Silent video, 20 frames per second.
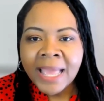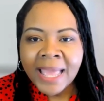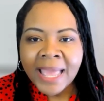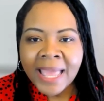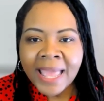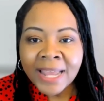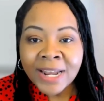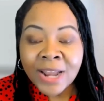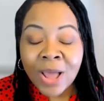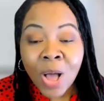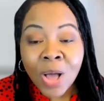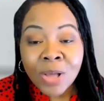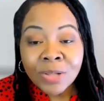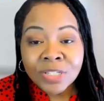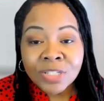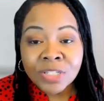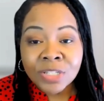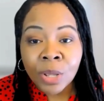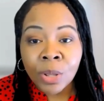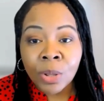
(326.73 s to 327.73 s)
And
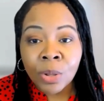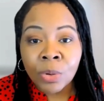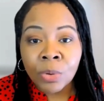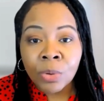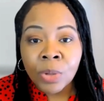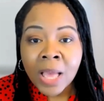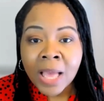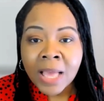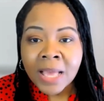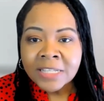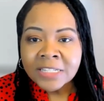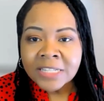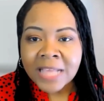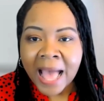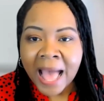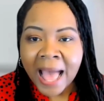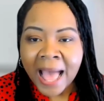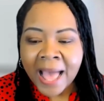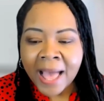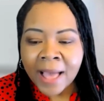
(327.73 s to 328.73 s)
also,
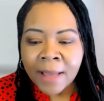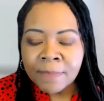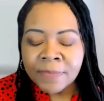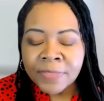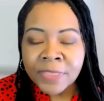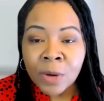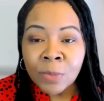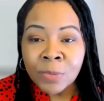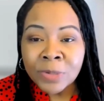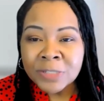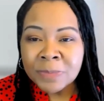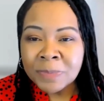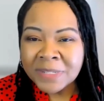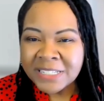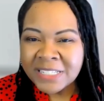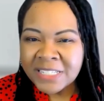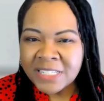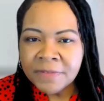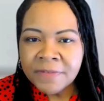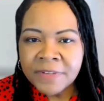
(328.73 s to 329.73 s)
there were
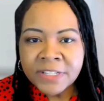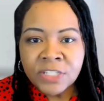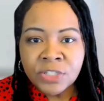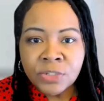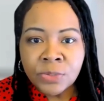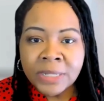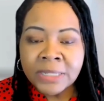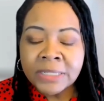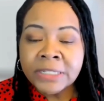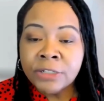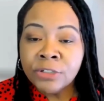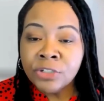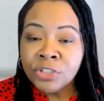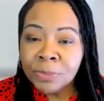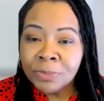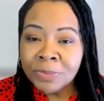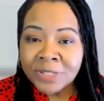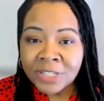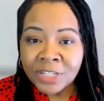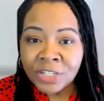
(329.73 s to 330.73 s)
specific student
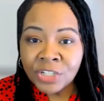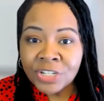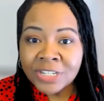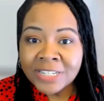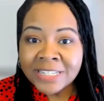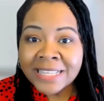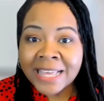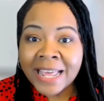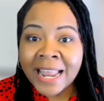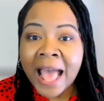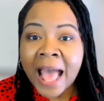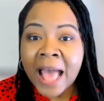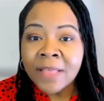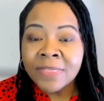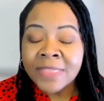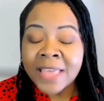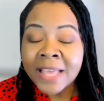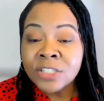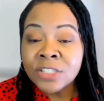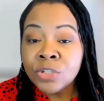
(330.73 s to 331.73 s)
leadership positions that
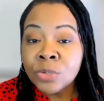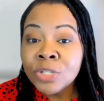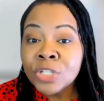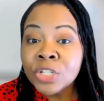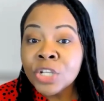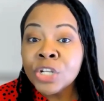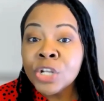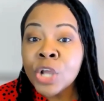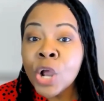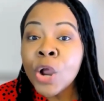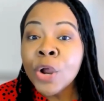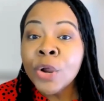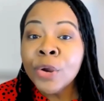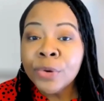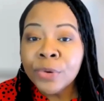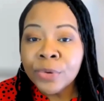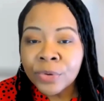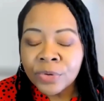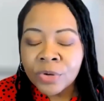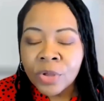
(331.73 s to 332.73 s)
students could
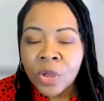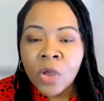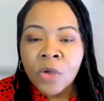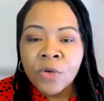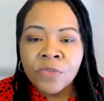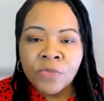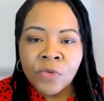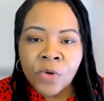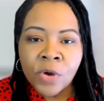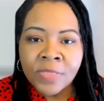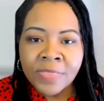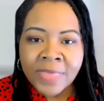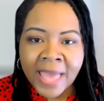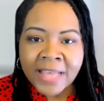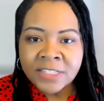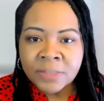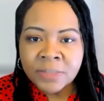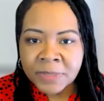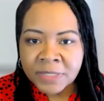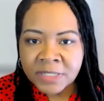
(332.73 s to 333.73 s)
earn for
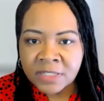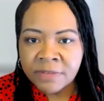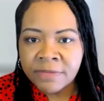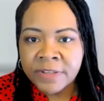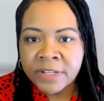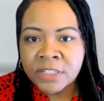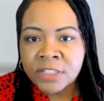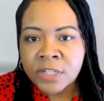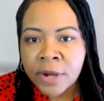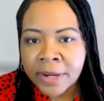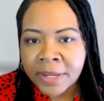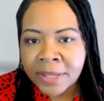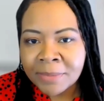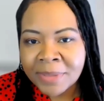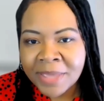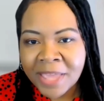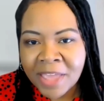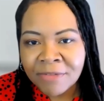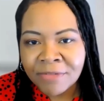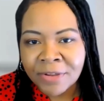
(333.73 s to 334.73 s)
that specific target
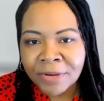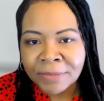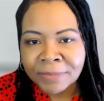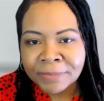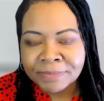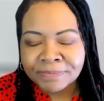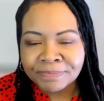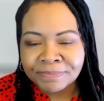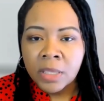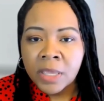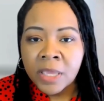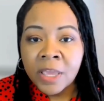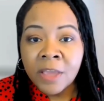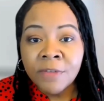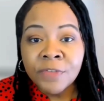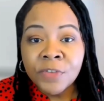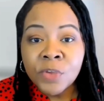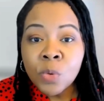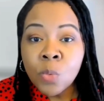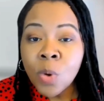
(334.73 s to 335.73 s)
behavior.
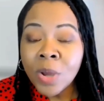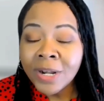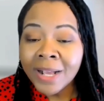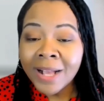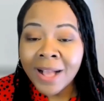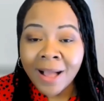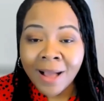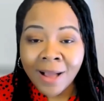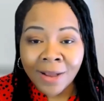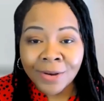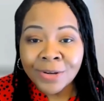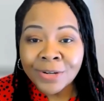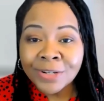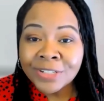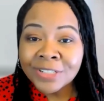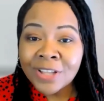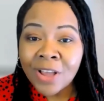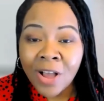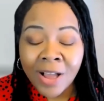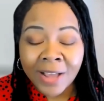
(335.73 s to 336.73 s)
If you want to conquer
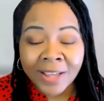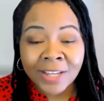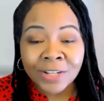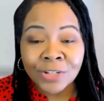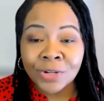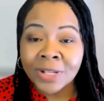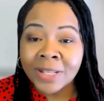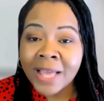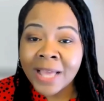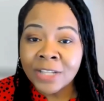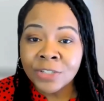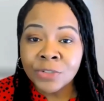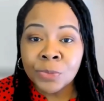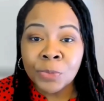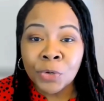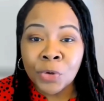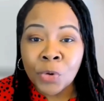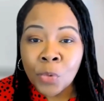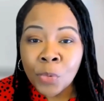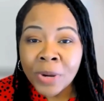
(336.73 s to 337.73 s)
talk in your classroom,
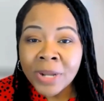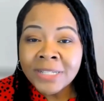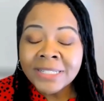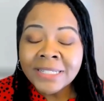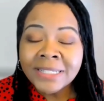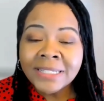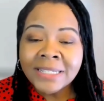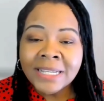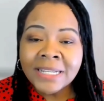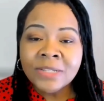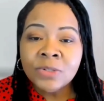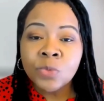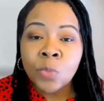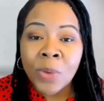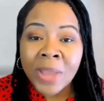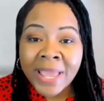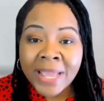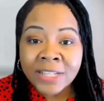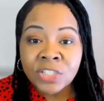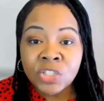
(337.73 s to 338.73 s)
you're going to need
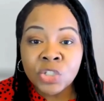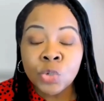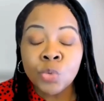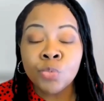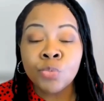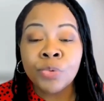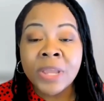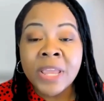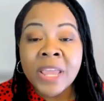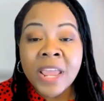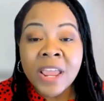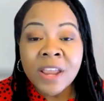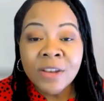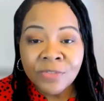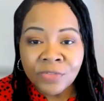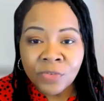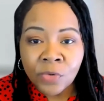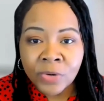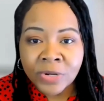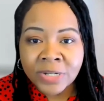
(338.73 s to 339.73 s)
ways to
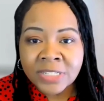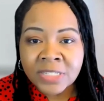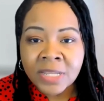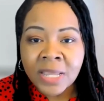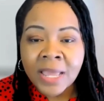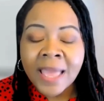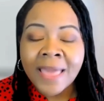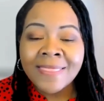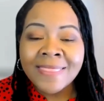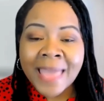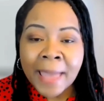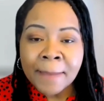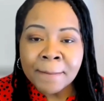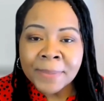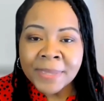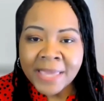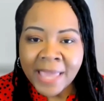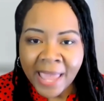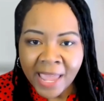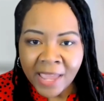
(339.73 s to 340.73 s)
reinforce that
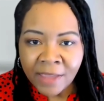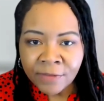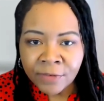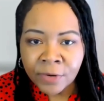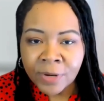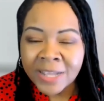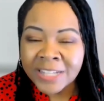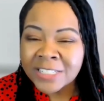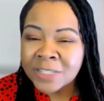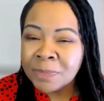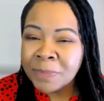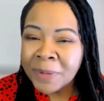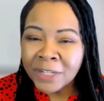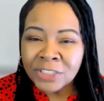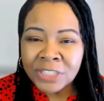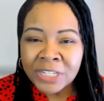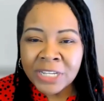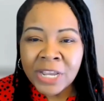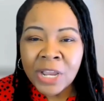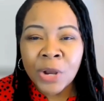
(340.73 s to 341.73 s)
behavior,
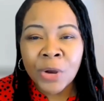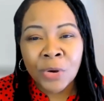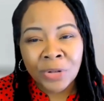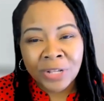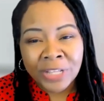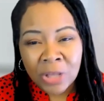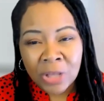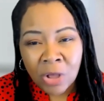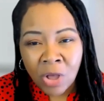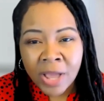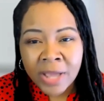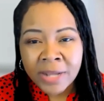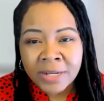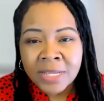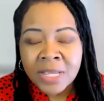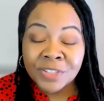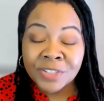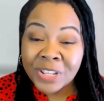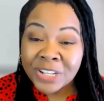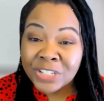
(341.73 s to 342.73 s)
especially early on,
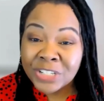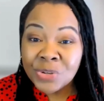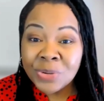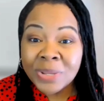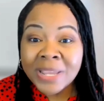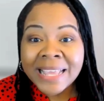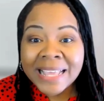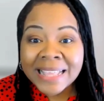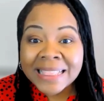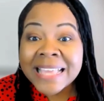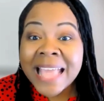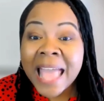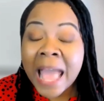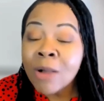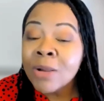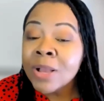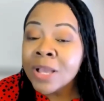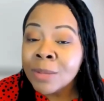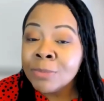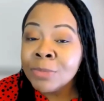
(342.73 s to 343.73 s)
so that you can get the
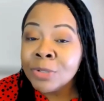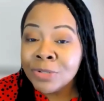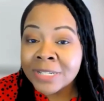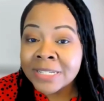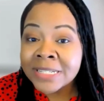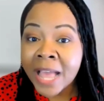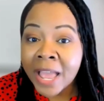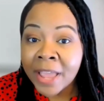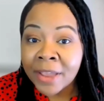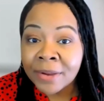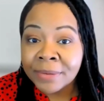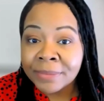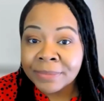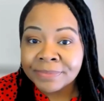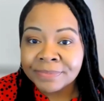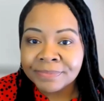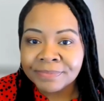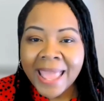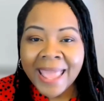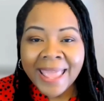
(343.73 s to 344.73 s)
outcome you desire.
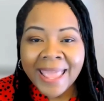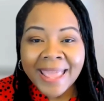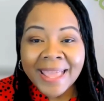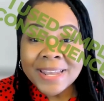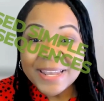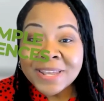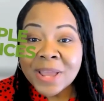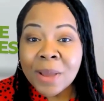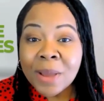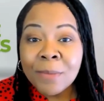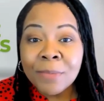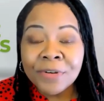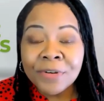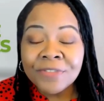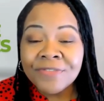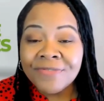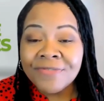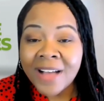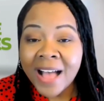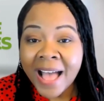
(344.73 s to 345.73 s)
And number
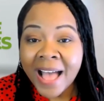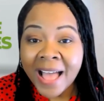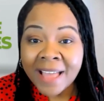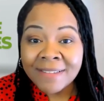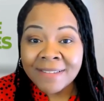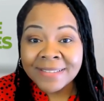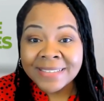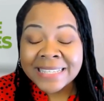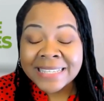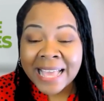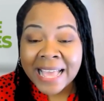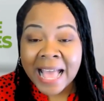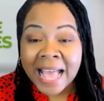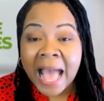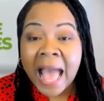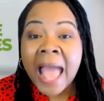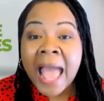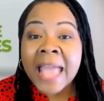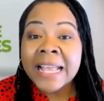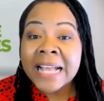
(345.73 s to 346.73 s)
5,
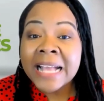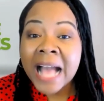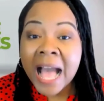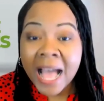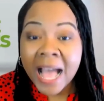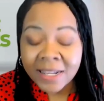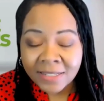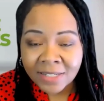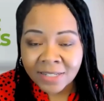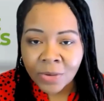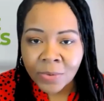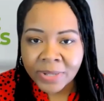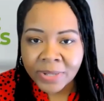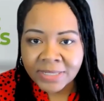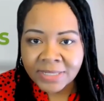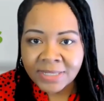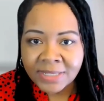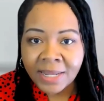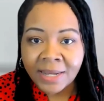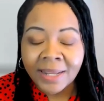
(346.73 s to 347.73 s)
I
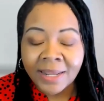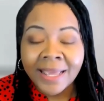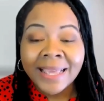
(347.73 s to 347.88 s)
consequenced it.